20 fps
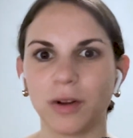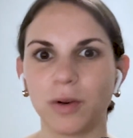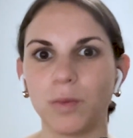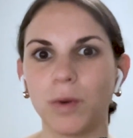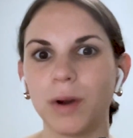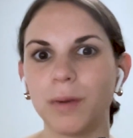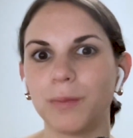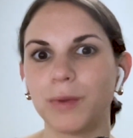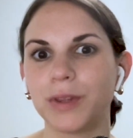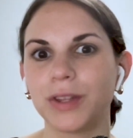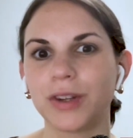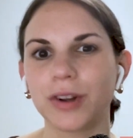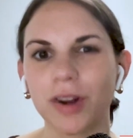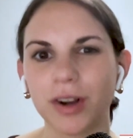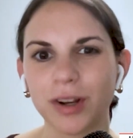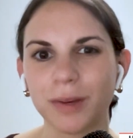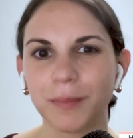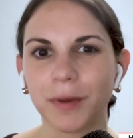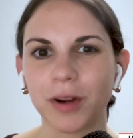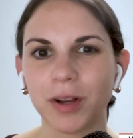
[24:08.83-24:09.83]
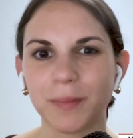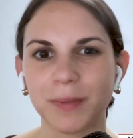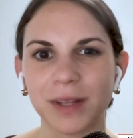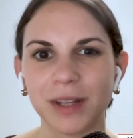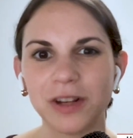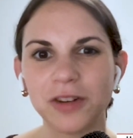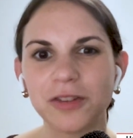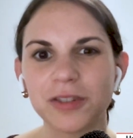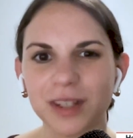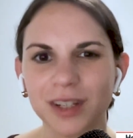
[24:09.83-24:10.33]
or what would the target market be
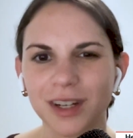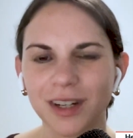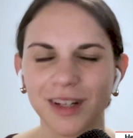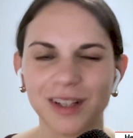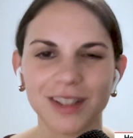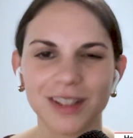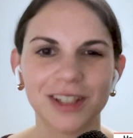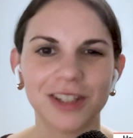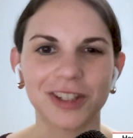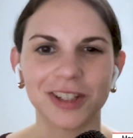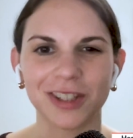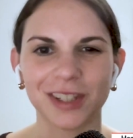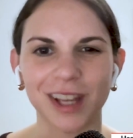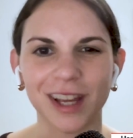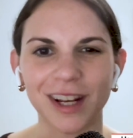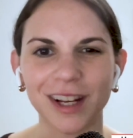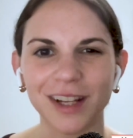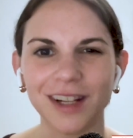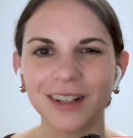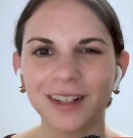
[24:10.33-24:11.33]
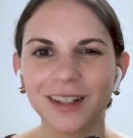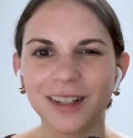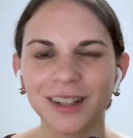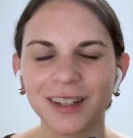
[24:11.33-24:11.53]
interested in because they just get it.